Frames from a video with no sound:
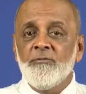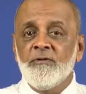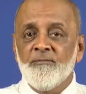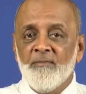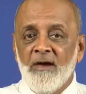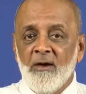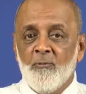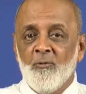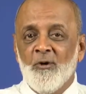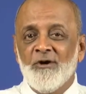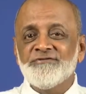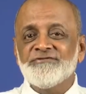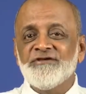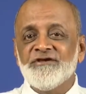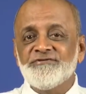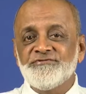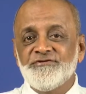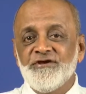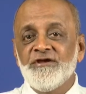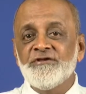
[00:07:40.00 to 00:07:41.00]
even my voice
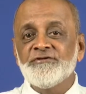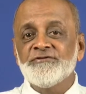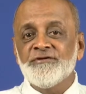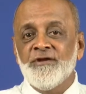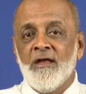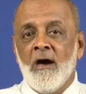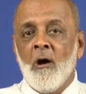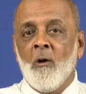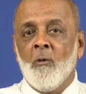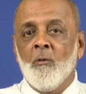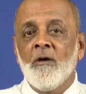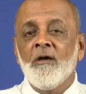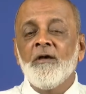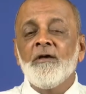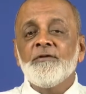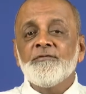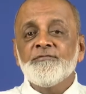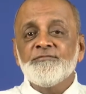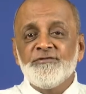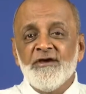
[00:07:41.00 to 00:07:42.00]
has changed now.
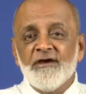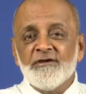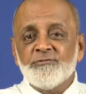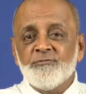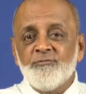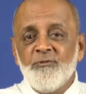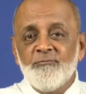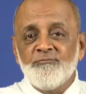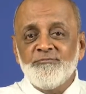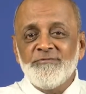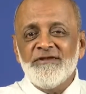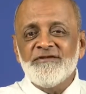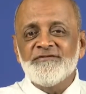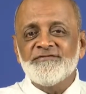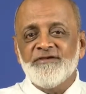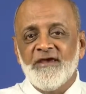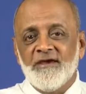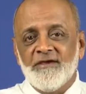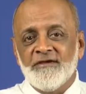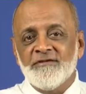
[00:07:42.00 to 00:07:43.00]
Just 15
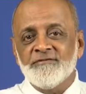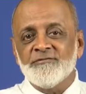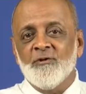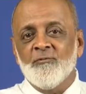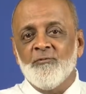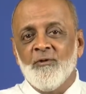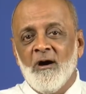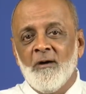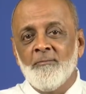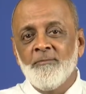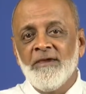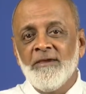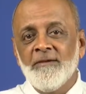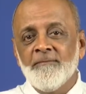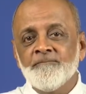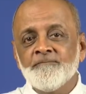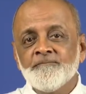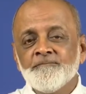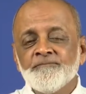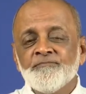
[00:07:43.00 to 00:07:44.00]
seconds of
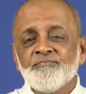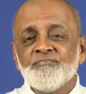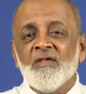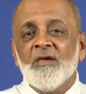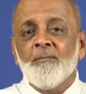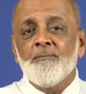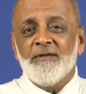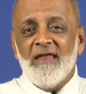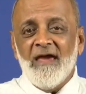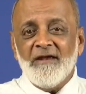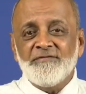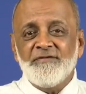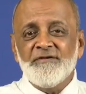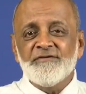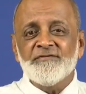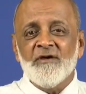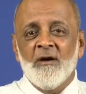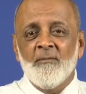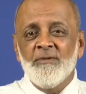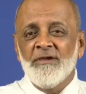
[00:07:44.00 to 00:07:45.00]
humming.
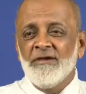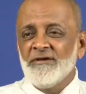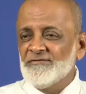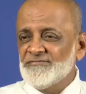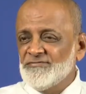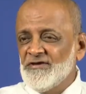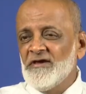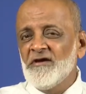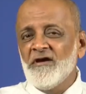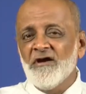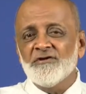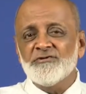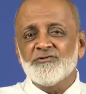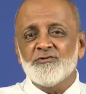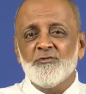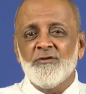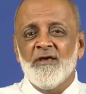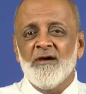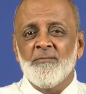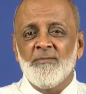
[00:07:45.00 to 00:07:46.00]
Practice humming, singers
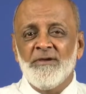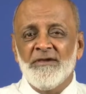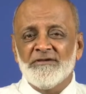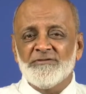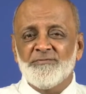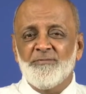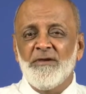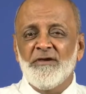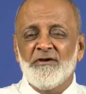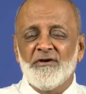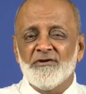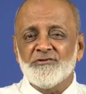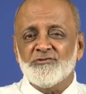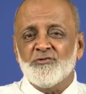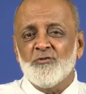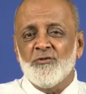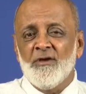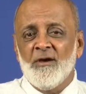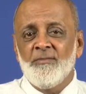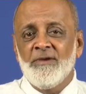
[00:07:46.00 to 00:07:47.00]
should humming, speakers
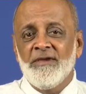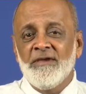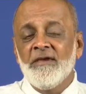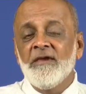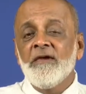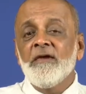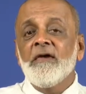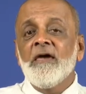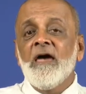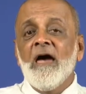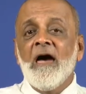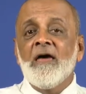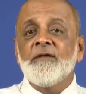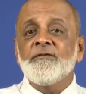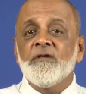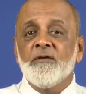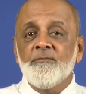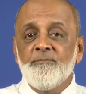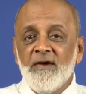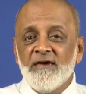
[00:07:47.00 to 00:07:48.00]
should humming.
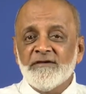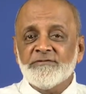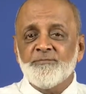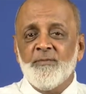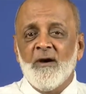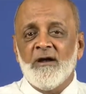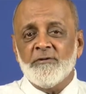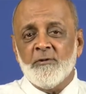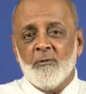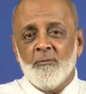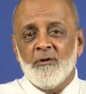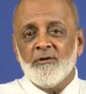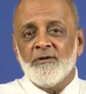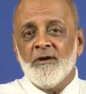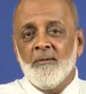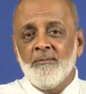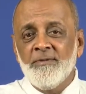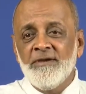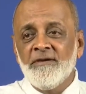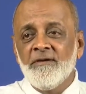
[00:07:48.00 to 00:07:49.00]
And the best part about
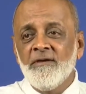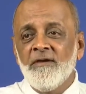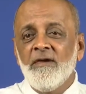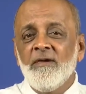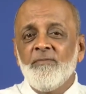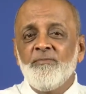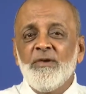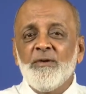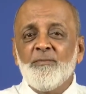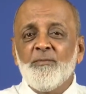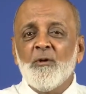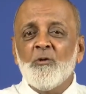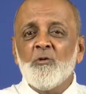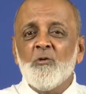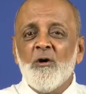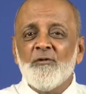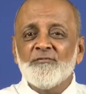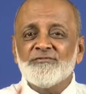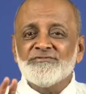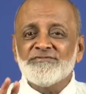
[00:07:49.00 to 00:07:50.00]
humming, people
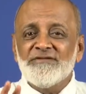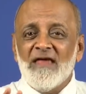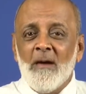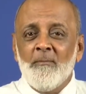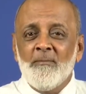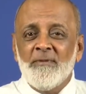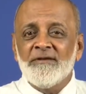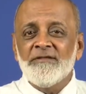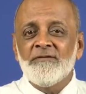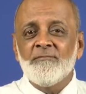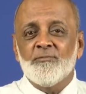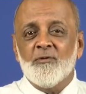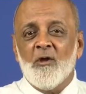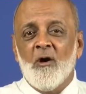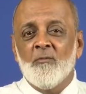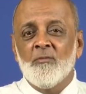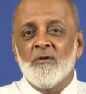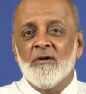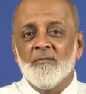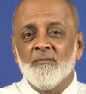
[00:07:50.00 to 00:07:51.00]
who have stammering
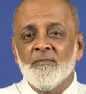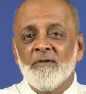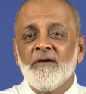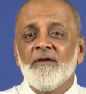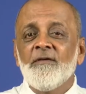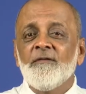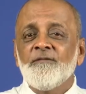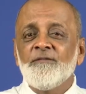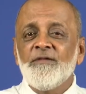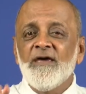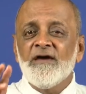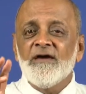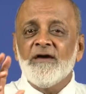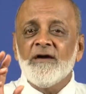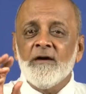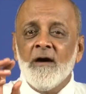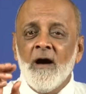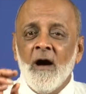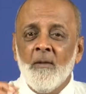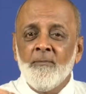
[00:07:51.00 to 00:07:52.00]
problem,
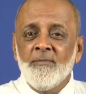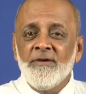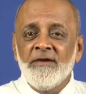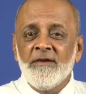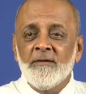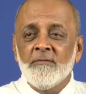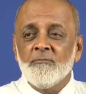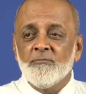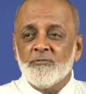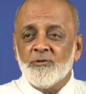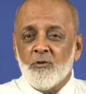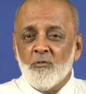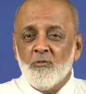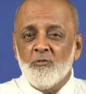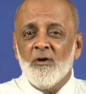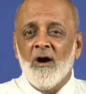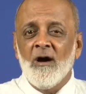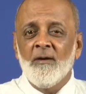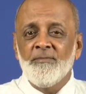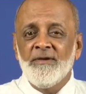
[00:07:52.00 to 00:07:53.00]
their humming,
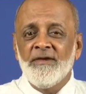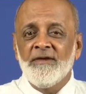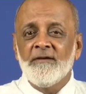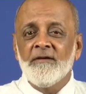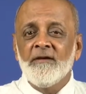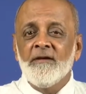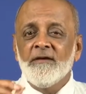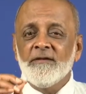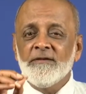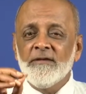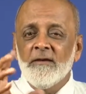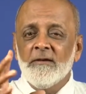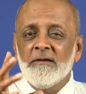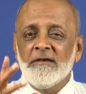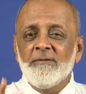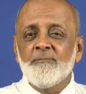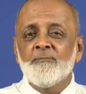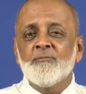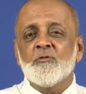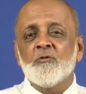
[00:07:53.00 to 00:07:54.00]
through humming, they
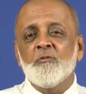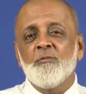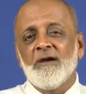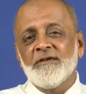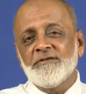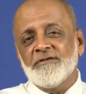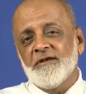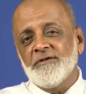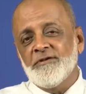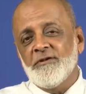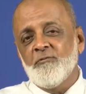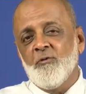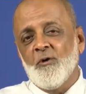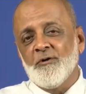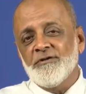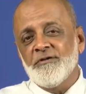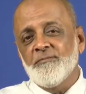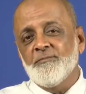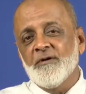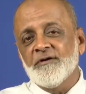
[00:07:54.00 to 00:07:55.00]
will improve by
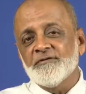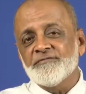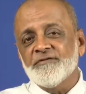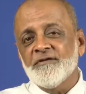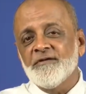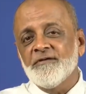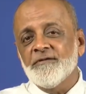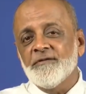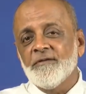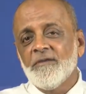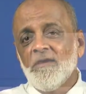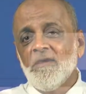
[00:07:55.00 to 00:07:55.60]
30-40%.